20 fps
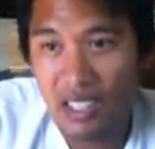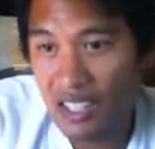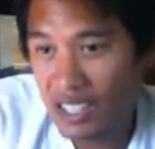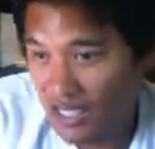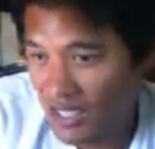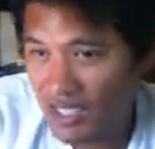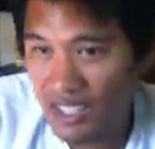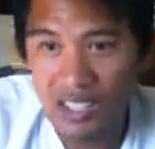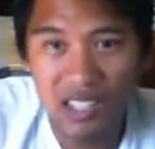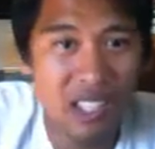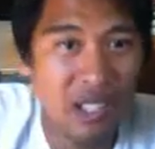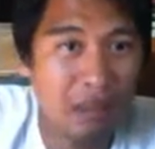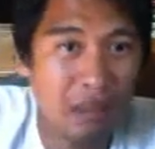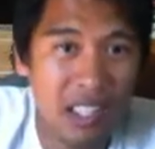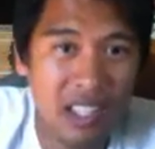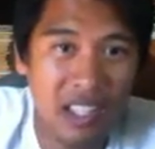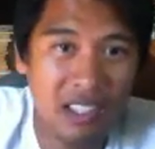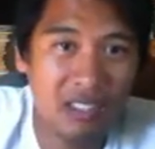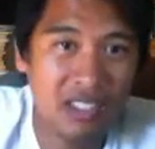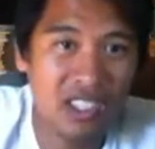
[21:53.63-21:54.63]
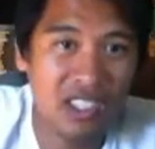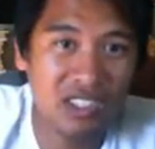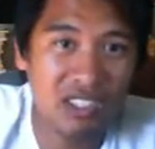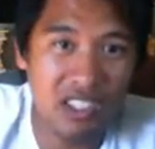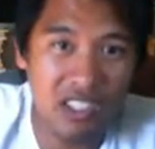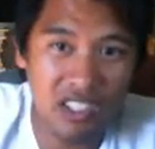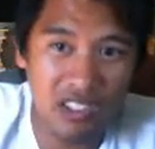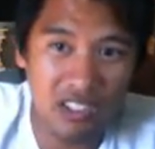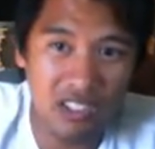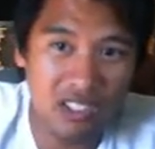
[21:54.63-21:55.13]
I think he might even
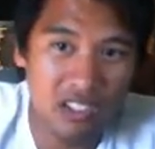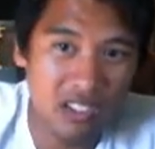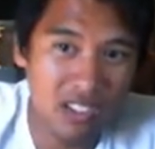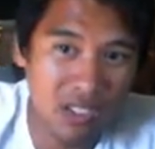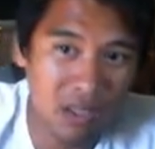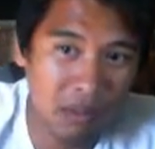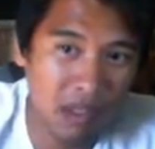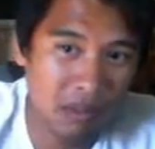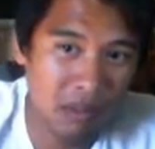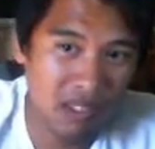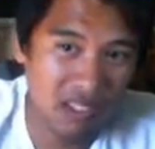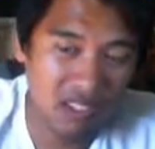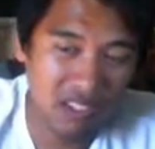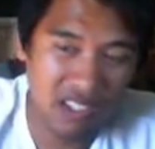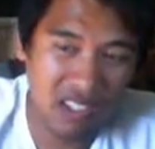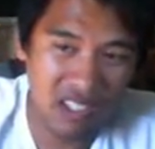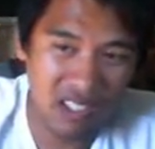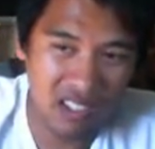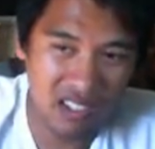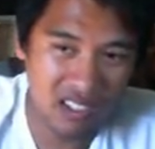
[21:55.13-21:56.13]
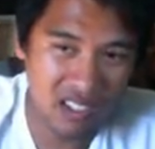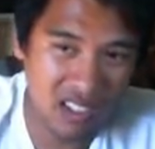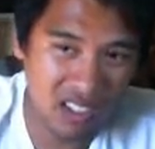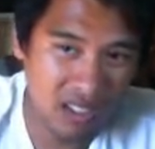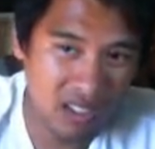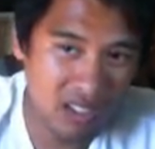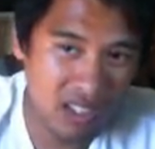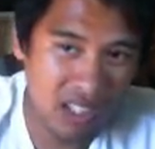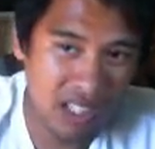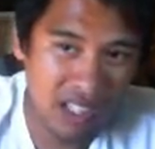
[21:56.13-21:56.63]
struggle, to be perfectly honest with
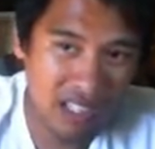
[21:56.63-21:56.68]
you.